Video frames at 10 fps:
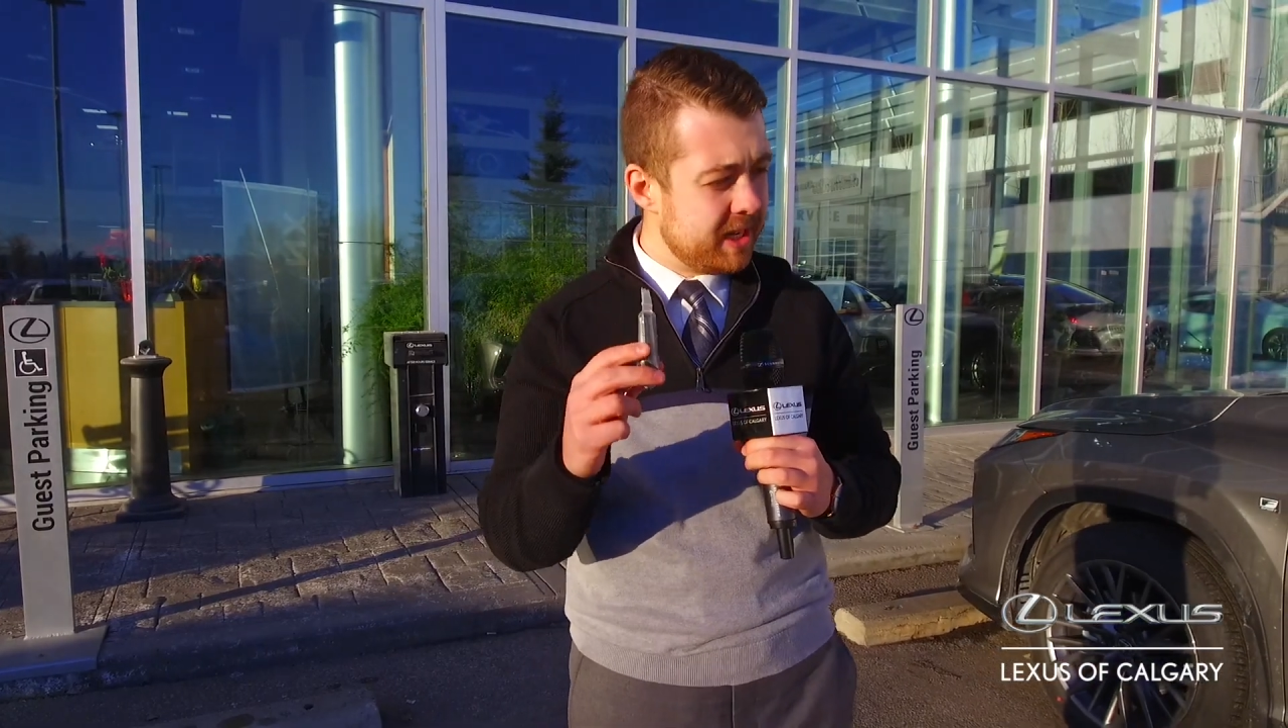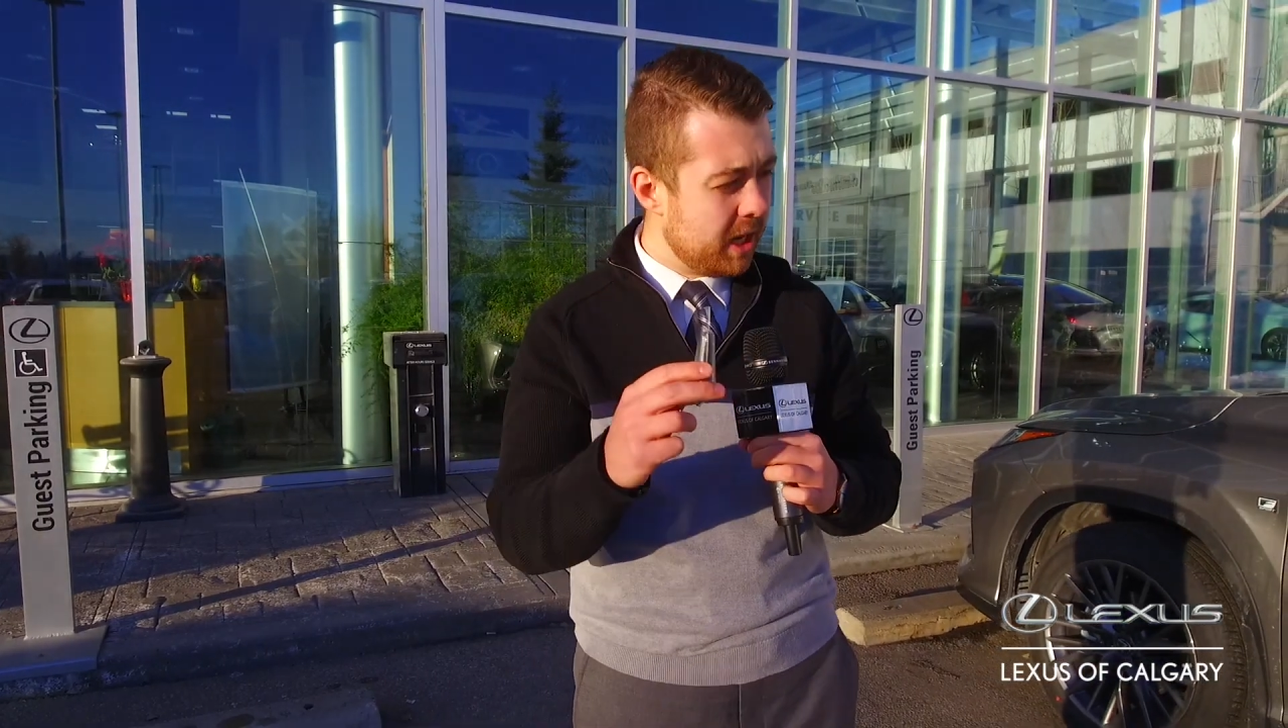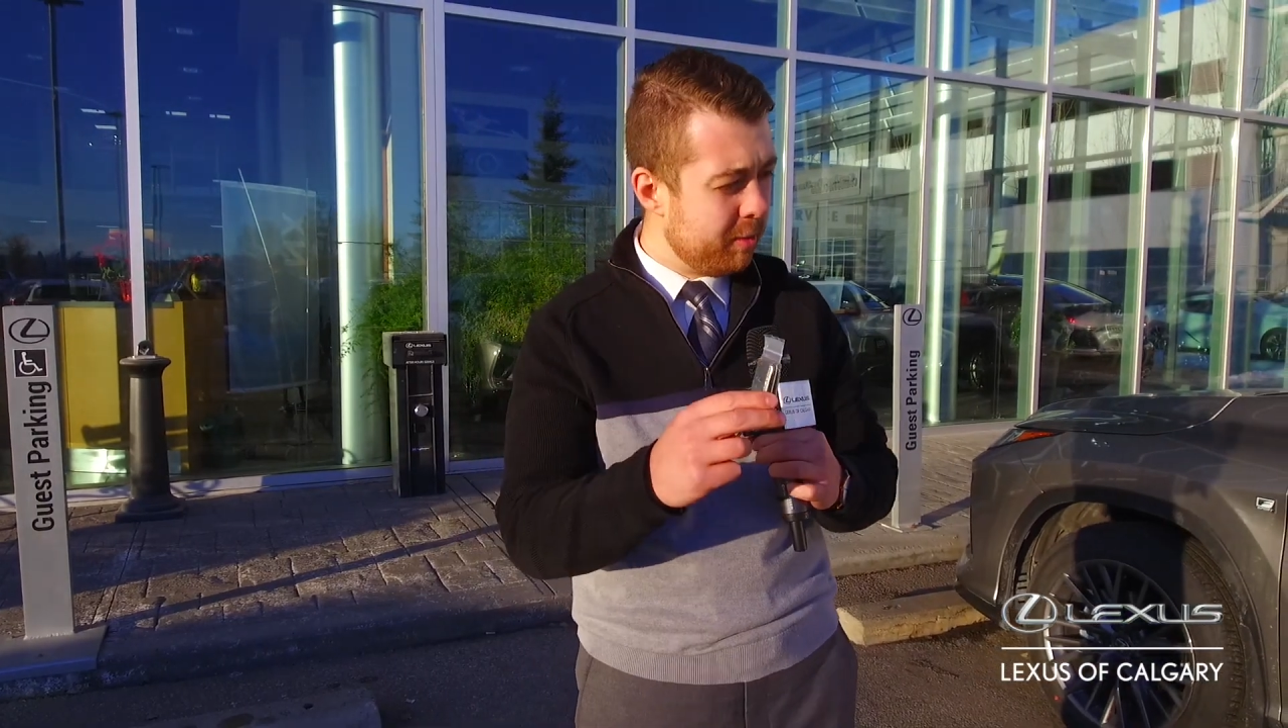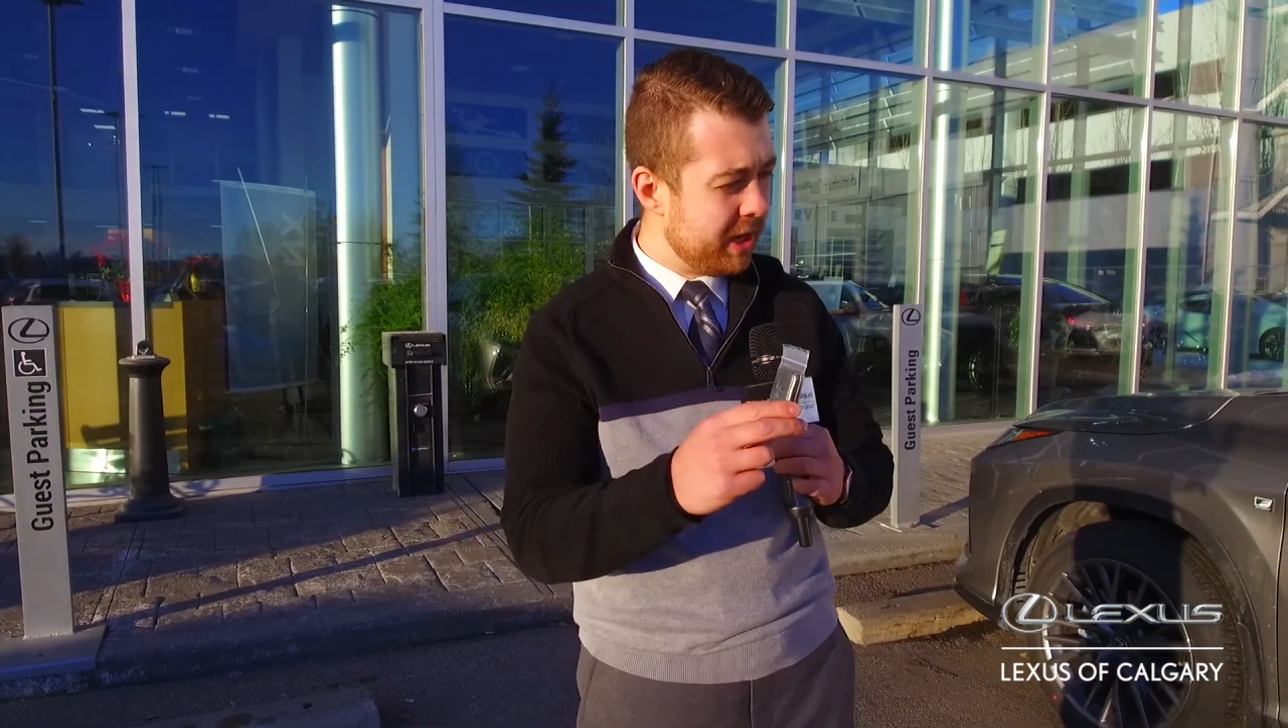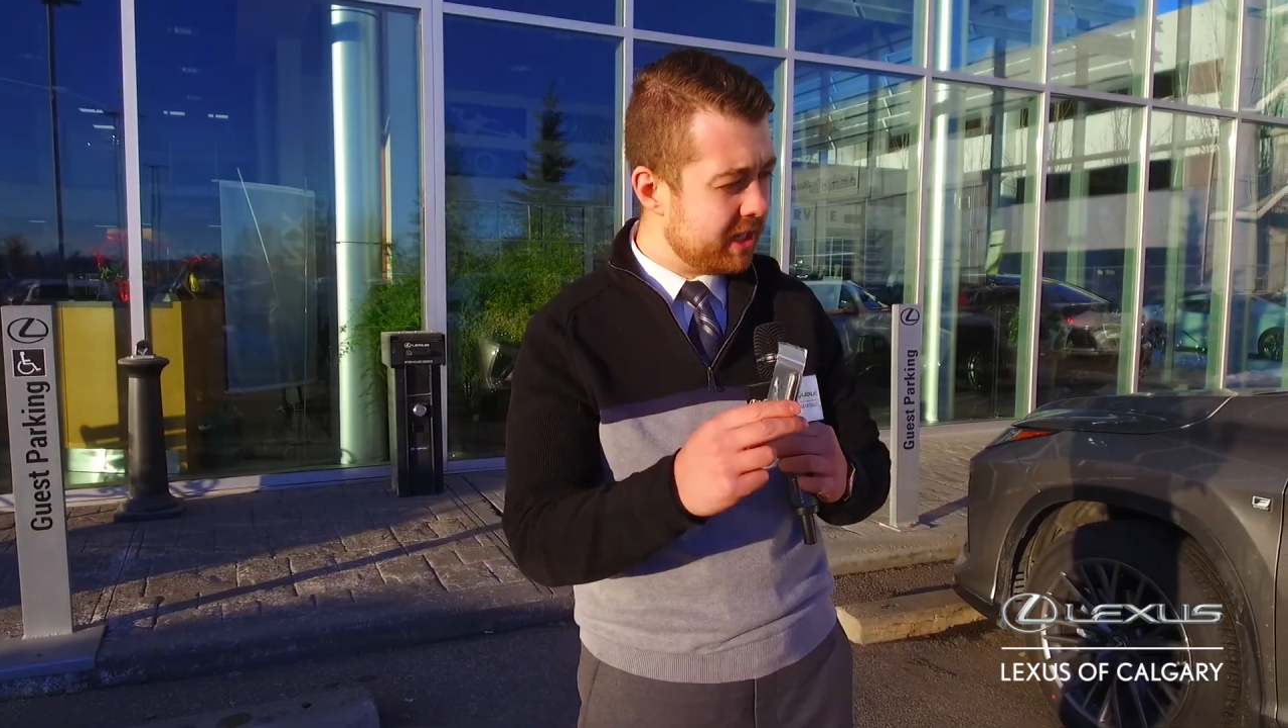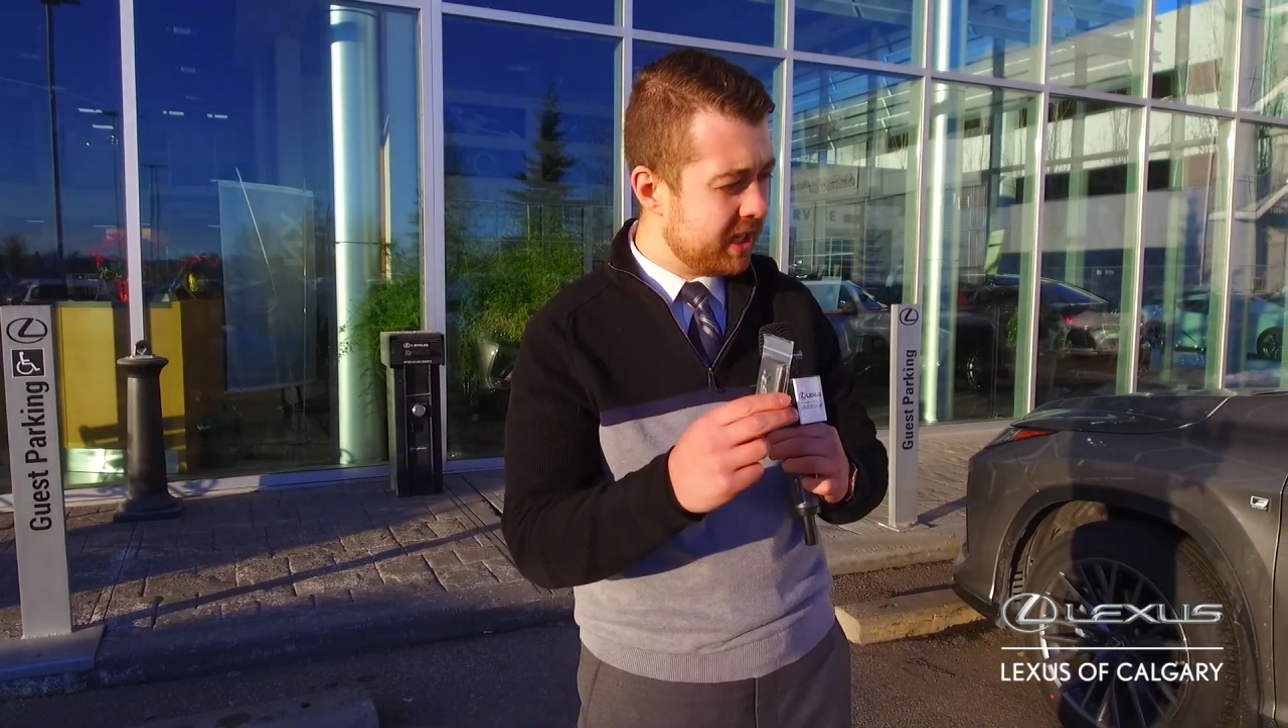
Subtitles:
be demoing